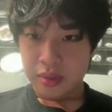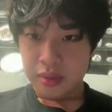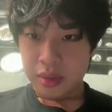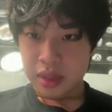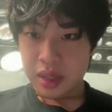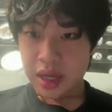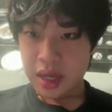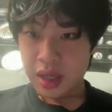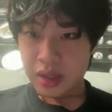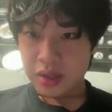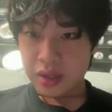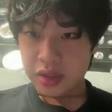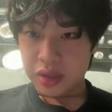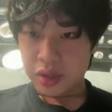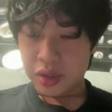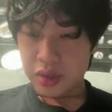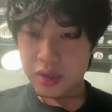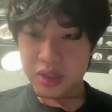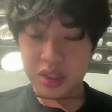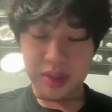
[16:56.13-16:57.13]
Yeah,
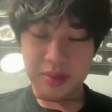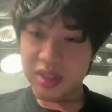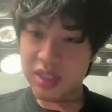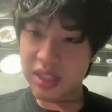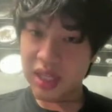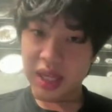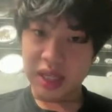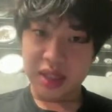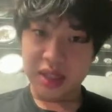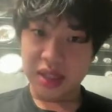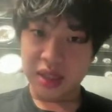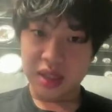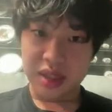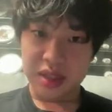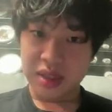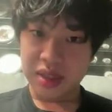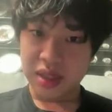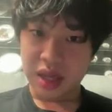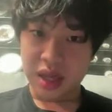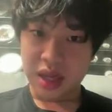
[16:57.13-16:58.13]
so some
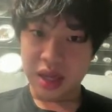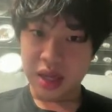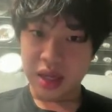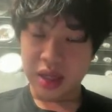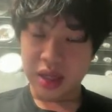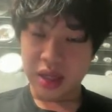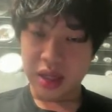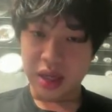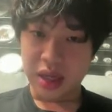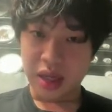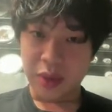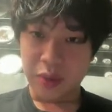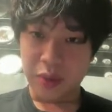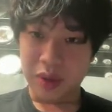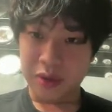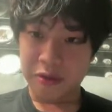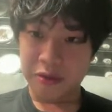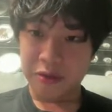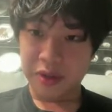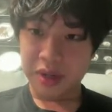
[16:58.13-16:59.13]
sectors in
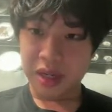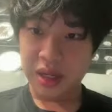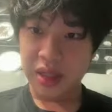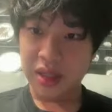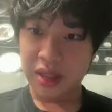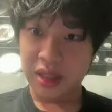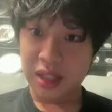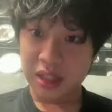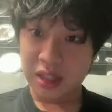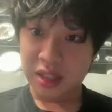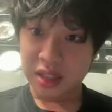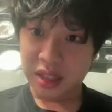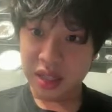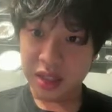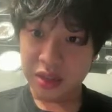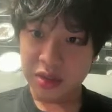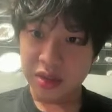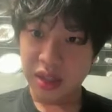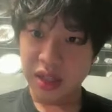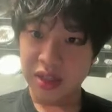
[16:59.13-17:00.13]
Web3:
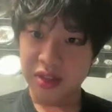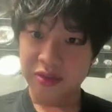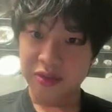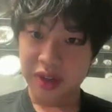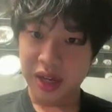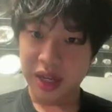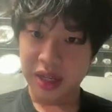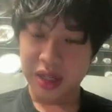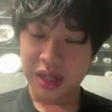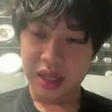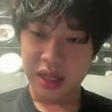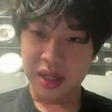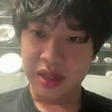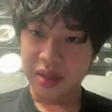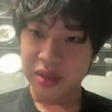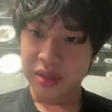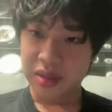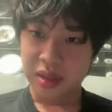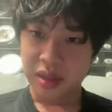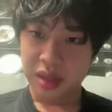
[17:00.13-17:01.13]
decentralized
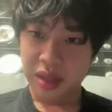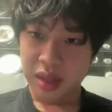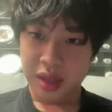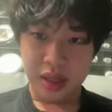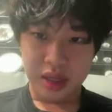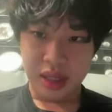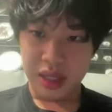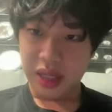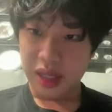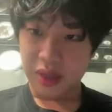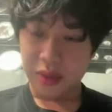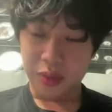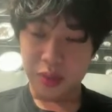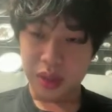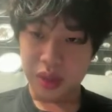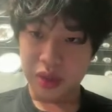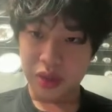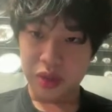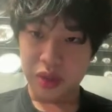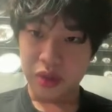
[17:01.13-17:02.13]
finance, layer
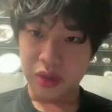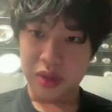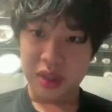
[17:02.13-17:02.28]
one, two.